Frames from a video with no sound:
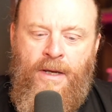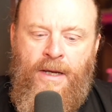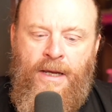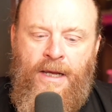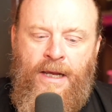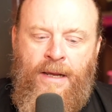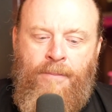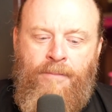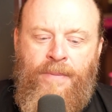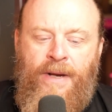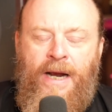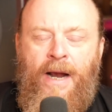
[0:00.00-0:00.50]

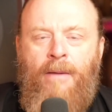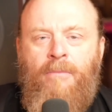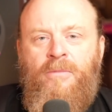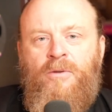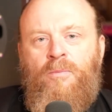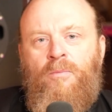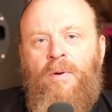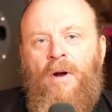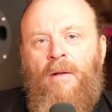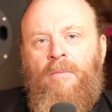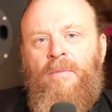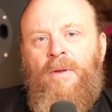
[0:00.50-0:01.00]
It becomes
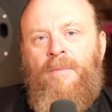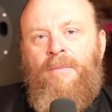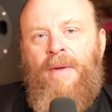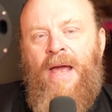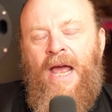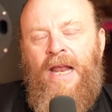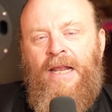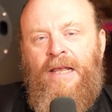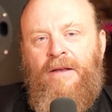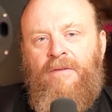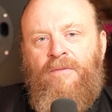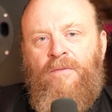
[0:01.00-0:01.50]

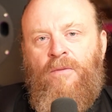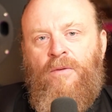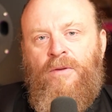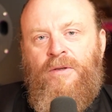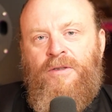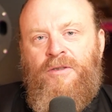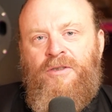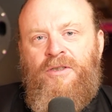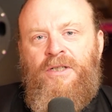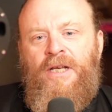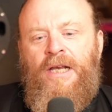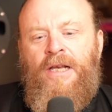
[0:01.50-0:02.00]
problematic for the
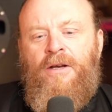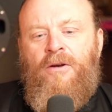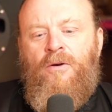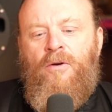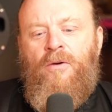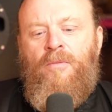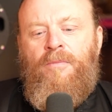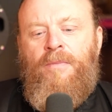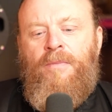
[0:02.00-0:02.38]
seeker